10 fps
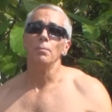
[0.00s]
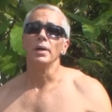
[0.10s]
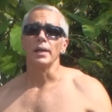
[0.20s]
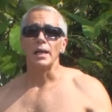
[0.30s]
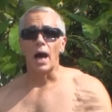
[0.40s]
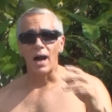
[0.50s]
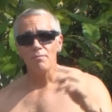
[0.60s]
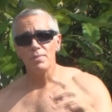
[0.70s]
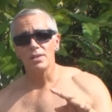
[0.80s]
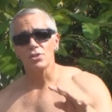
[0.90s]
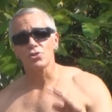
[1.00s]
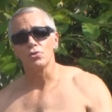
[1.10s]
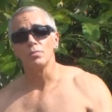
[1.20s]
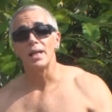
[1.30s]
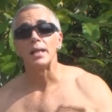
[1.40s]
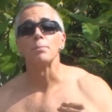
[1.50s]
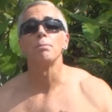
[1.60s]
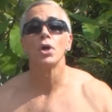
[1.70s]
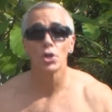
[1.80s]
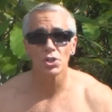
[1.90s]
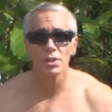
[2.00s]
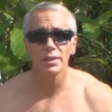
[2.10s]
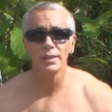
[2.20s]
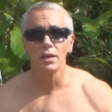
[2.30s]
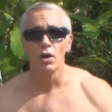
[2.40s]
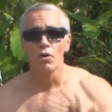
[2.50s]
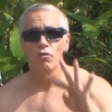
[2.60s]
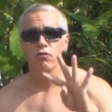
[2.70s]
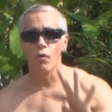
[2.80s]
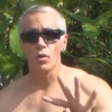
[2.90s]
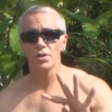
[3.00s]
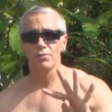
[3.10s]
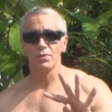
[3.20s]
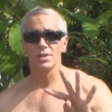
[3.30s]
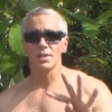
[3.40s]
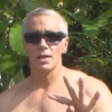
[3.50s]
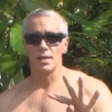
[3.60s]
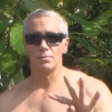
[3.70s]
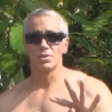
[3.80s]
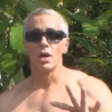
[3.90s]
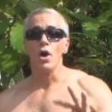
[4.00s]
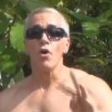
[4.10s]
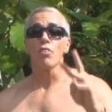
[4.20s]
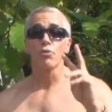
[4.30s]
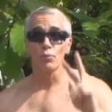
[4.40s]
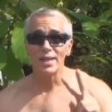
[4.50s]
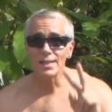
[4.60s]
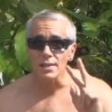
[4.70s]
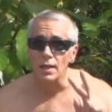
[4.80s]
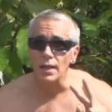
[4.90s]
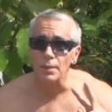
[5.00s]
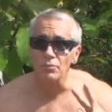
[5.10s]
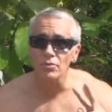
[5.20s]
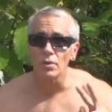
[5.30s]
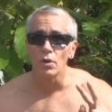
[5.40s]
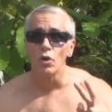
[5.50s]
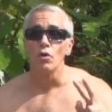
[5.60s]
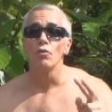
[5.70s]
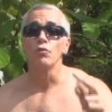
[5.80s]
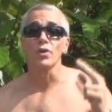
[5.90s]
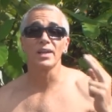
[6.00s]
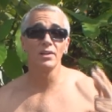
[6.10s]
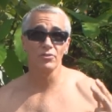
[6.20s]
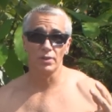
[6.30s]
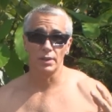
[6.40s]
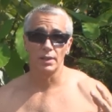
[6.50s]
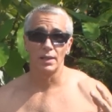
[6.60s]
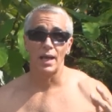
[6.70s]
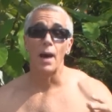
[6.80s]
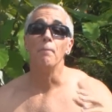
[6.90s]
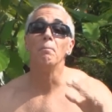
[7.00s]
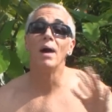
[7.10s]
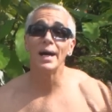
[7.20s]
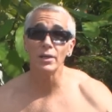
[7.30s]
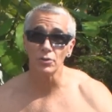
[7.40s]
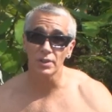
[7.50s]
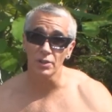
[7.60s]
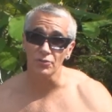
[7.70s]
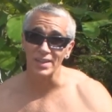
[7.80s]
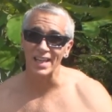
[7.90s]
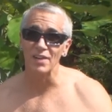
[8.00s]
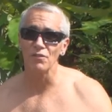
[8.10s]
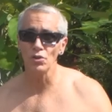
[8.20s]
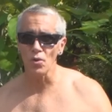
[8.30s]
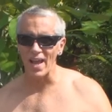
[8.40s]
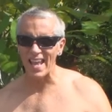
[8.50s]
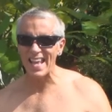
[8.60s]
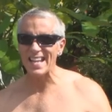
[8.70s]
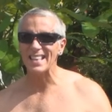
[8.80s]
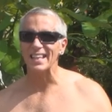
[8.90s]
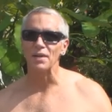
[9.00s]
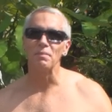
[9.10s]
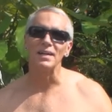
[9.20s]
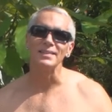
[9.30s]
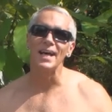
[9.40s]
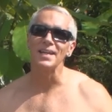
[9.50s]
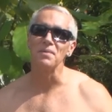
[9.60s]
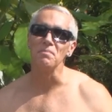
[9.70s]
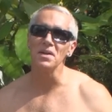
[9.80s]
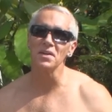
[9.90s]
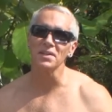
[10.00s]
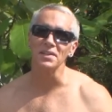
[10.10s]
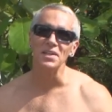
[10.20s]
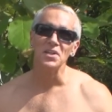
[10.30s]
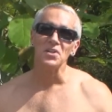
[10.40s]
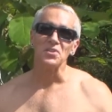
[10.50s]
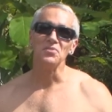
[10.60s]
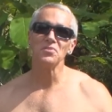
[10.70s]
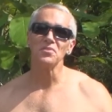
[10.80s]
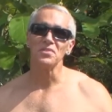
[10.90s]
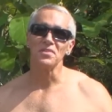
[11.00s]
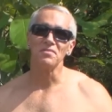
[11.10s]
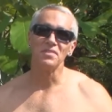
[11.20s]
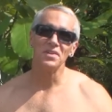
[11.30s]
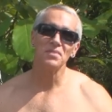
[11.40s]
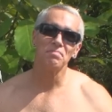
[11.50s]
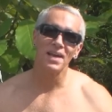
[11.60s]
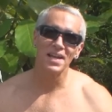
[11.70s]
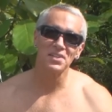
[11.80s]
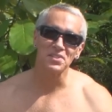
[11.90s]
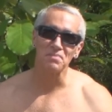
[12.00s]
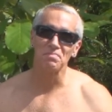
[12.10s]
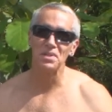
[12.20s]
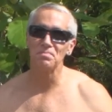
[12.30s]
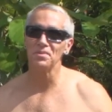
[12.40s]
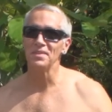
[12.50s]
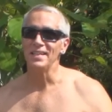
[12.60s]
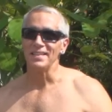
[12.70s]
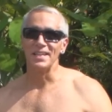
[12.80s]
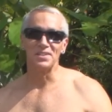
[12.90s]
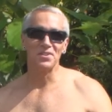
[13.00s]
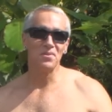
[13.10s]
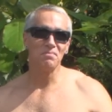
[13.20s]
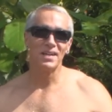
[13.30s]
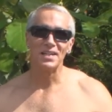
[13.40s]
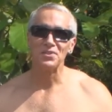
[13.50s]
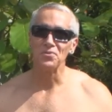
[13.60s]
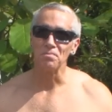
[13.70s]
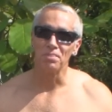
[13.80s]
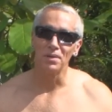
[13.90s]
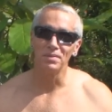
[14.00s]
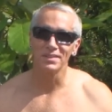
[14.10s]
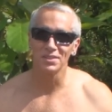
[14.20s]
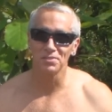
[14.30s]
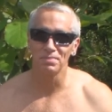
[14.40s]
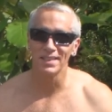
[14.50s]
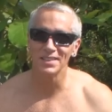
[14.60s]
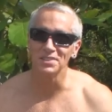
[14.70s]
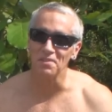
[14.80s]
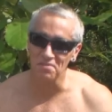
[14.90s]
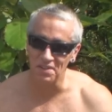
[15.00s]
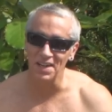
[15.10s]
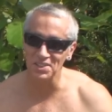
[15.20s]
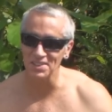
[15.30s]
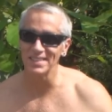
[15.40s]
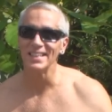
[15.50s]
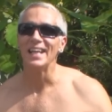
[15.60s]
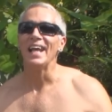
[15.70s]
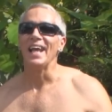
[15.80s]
But I've been discriminated personally four different times. Three times for kissing, mild kissing. And if you know anything about Latin America, you know they're a very passionate people. They don't mind doing public displays of affection.